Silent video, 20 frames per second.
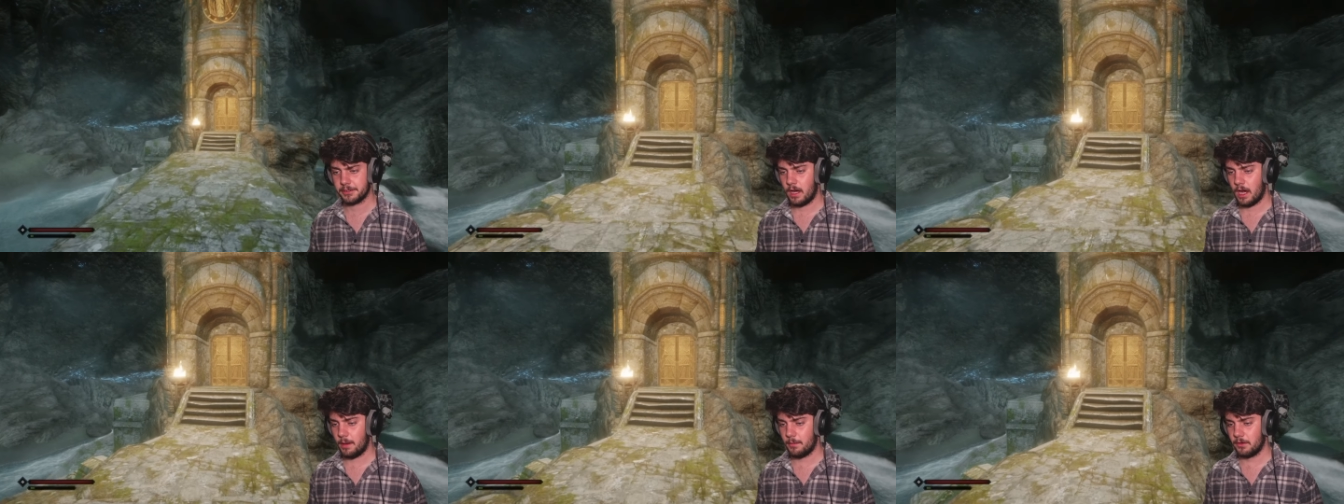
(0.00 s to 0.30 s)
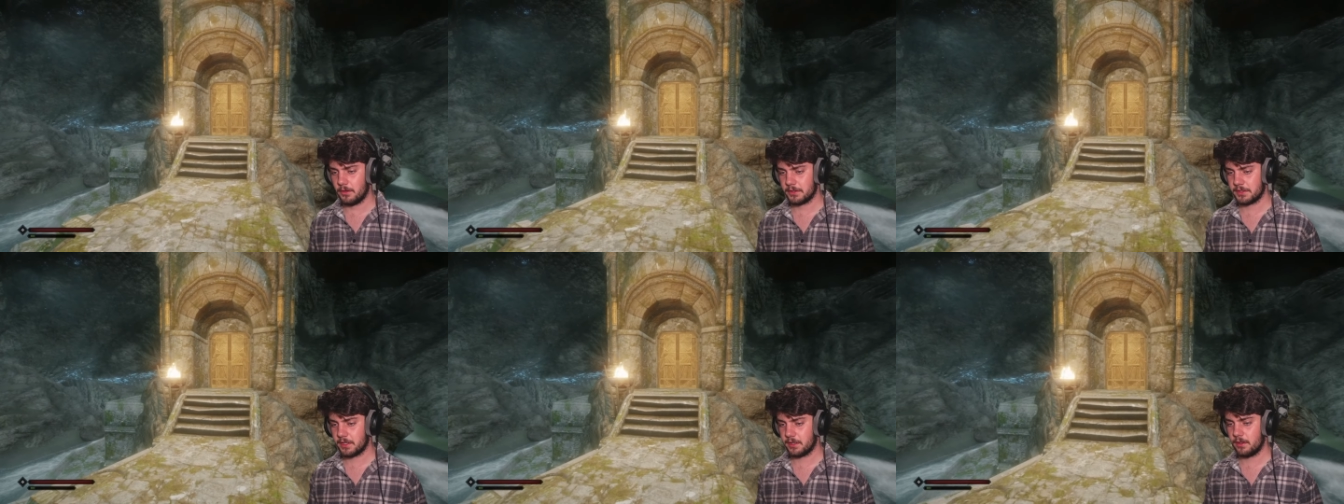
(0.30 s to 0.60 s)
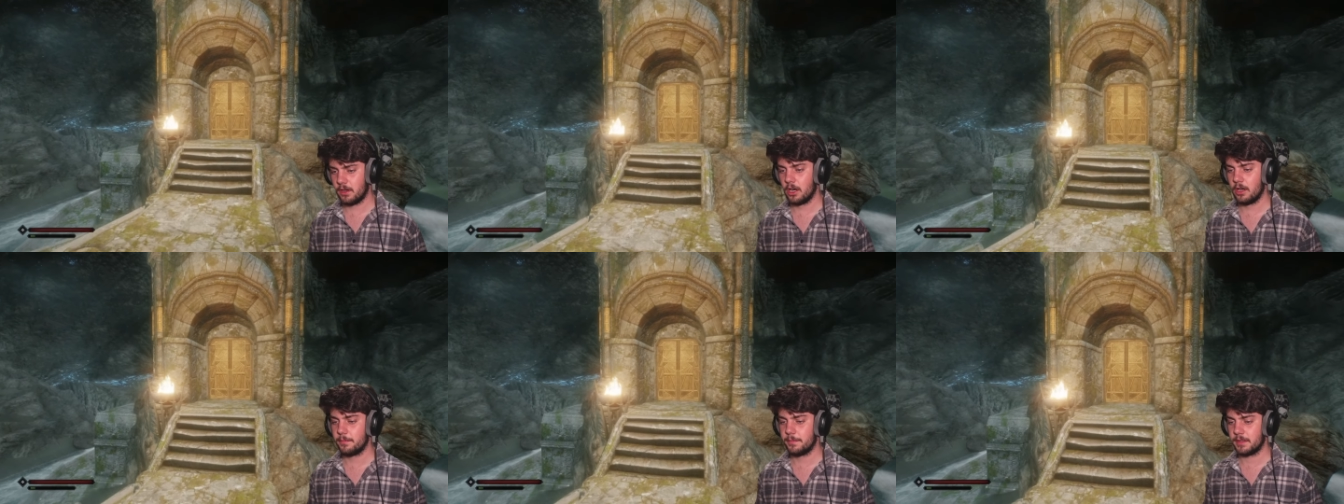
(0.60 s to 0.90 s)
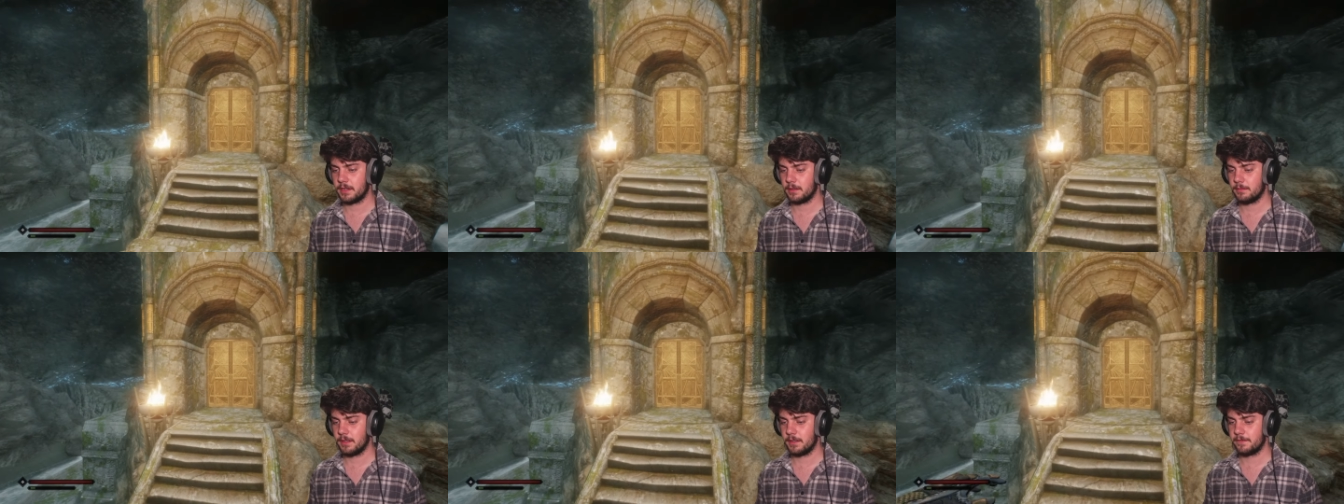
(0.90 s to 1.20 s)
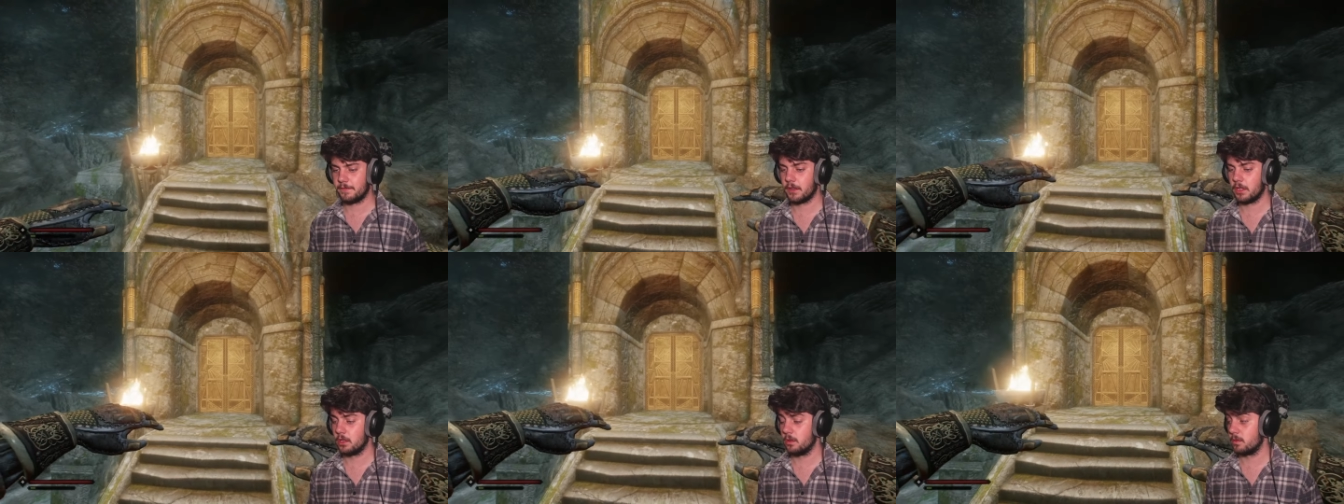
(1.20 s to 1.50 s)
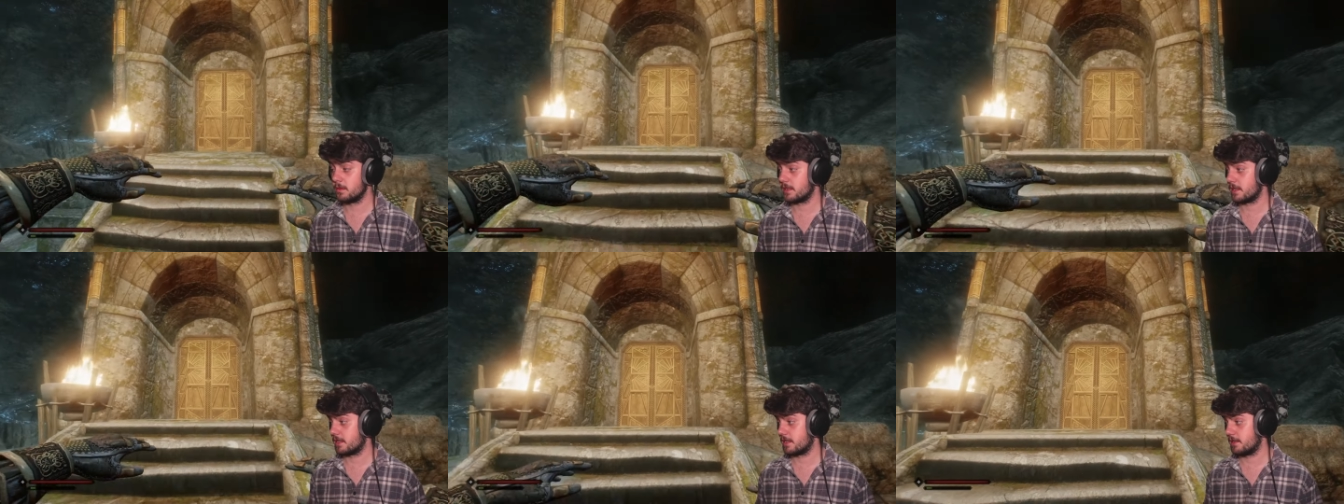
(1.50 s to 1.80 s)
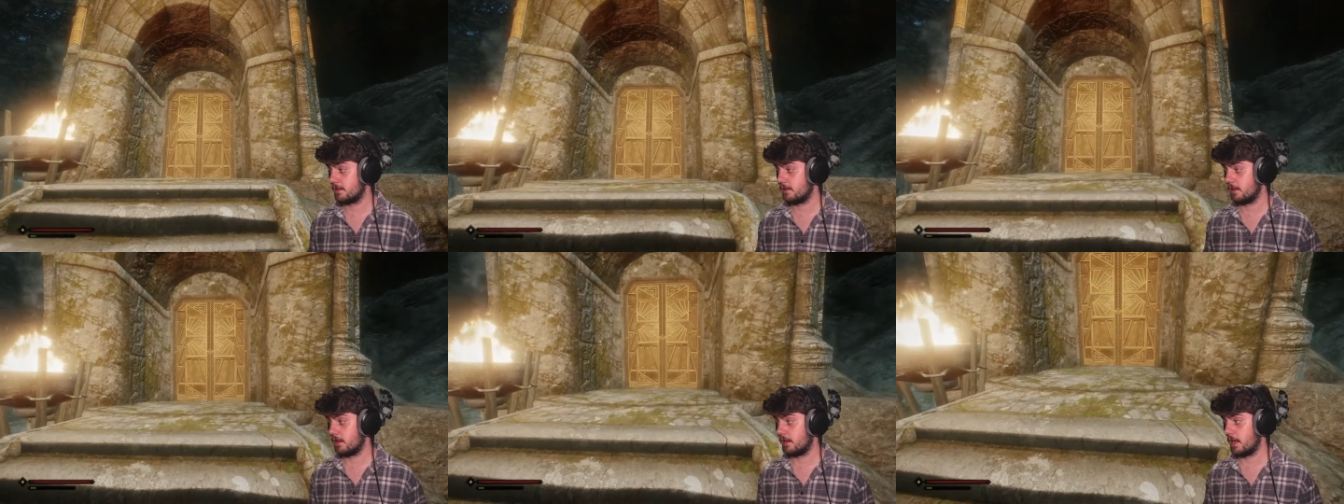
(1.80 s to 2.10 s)
I'm also hoping that my followers are
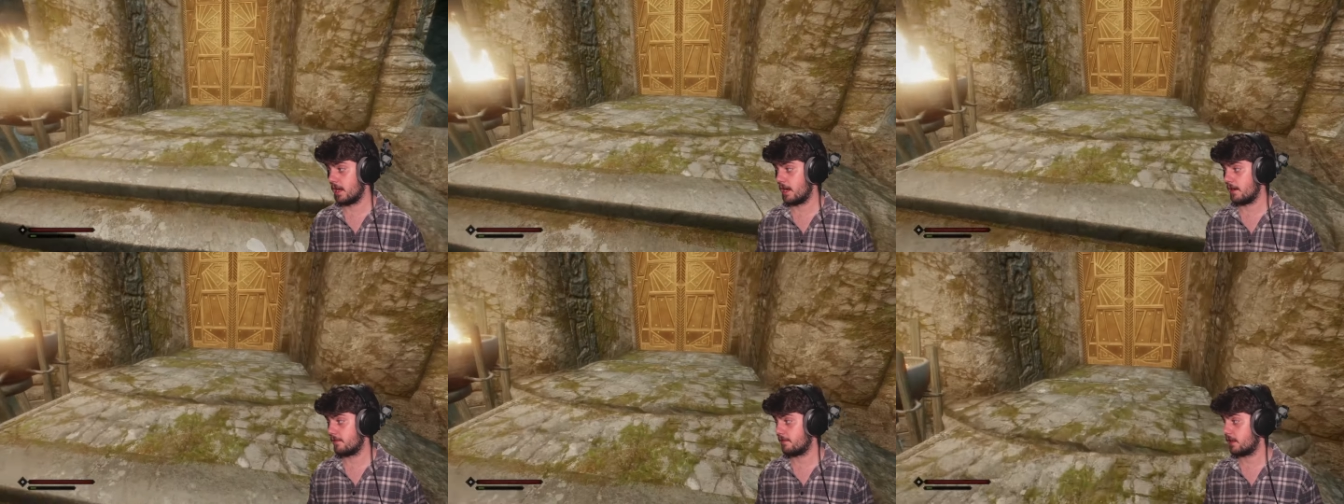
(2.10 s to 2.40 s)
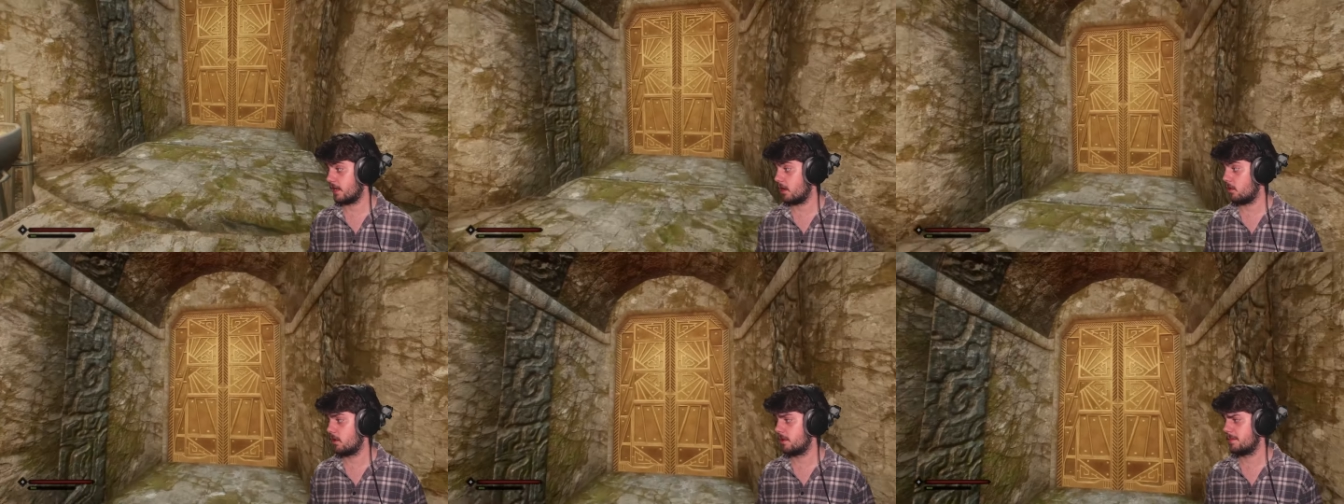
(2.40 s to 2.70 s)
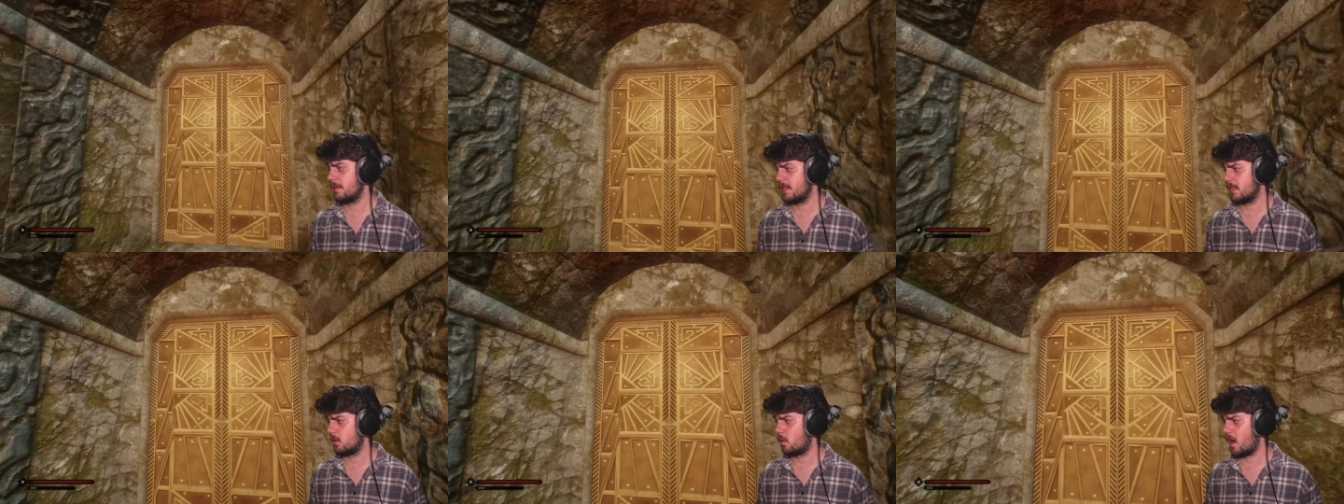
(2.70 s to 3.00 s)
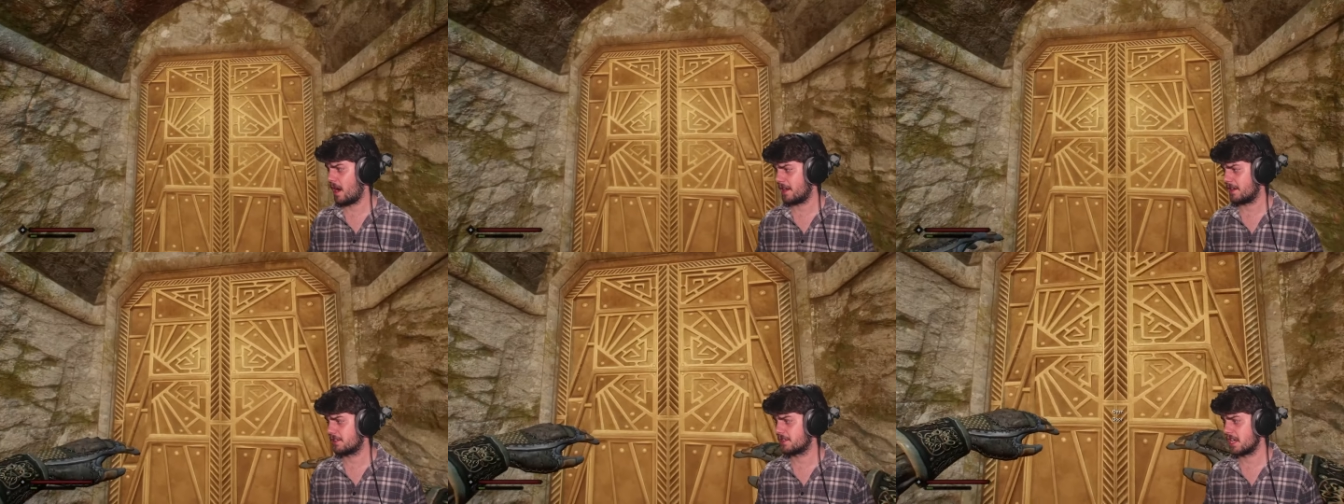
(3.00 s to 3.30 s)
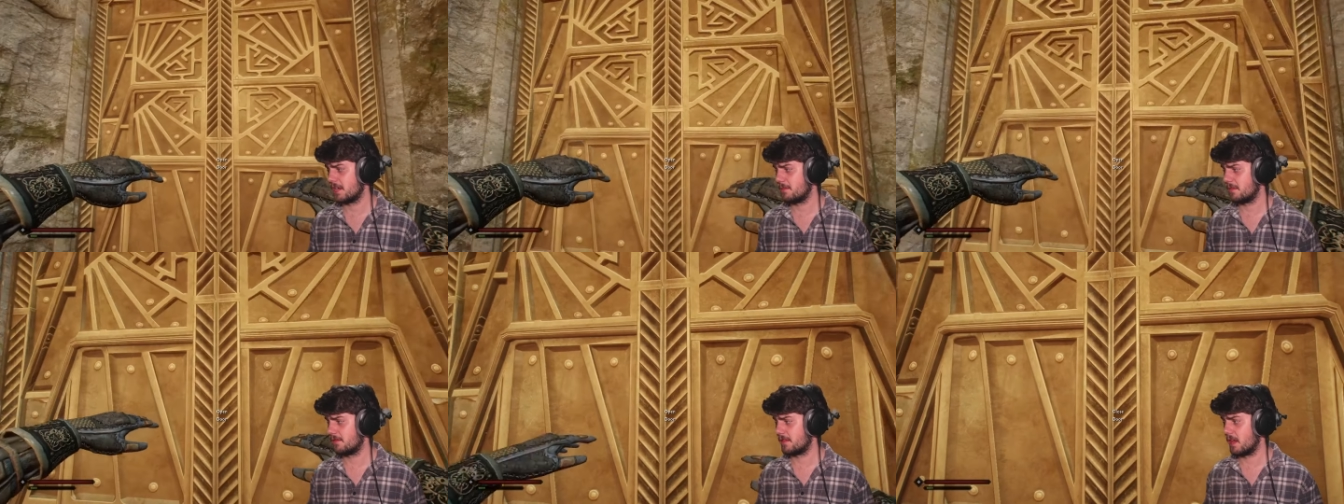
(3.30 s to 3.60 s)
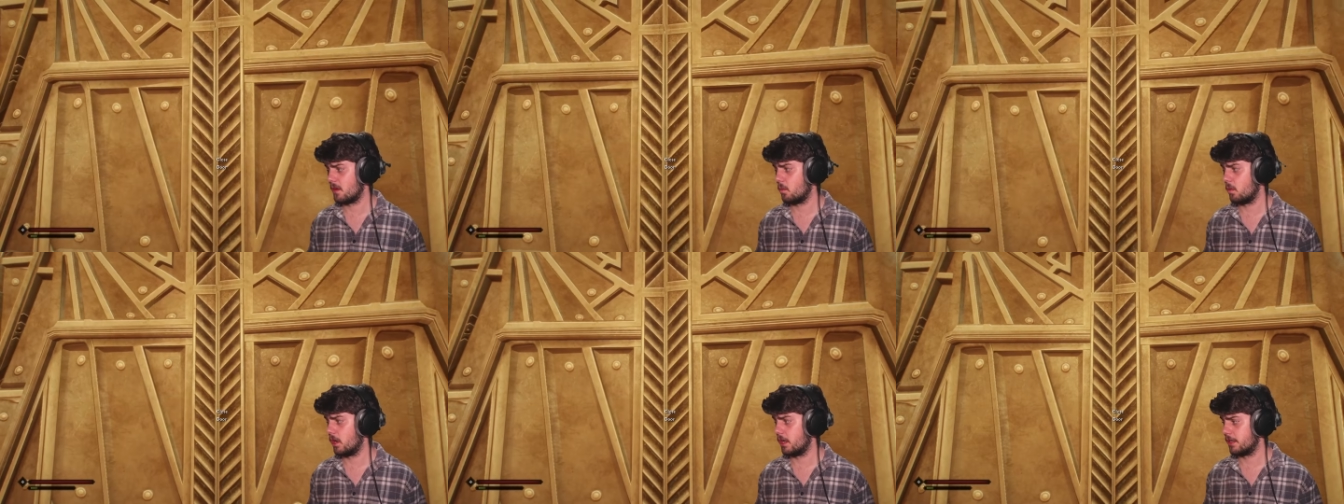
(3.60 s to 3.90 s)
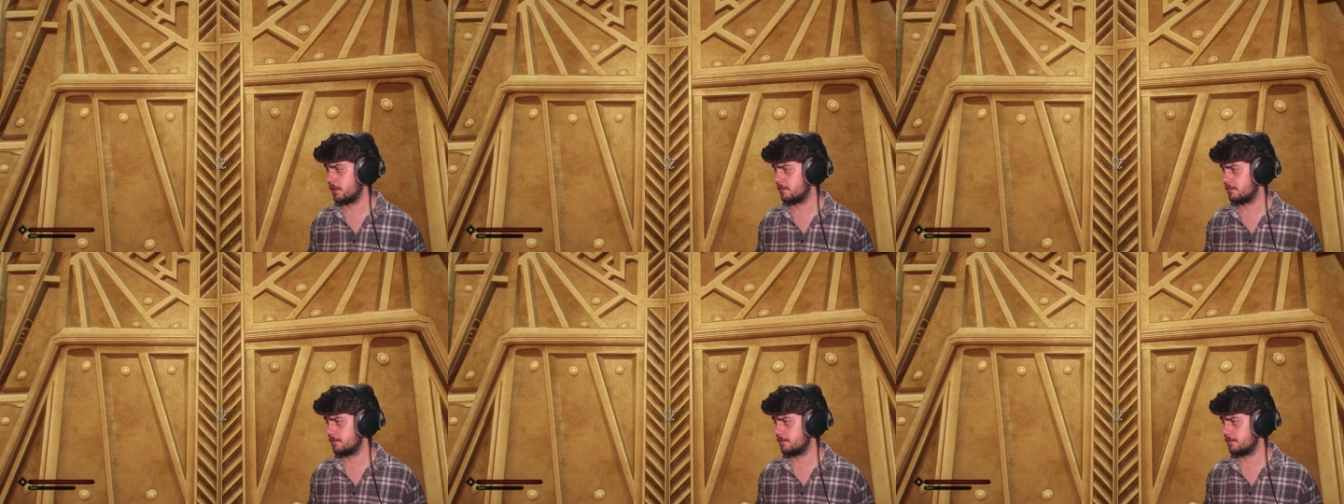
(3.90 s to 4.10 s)
still alive. It would be quite a shame if they weren't.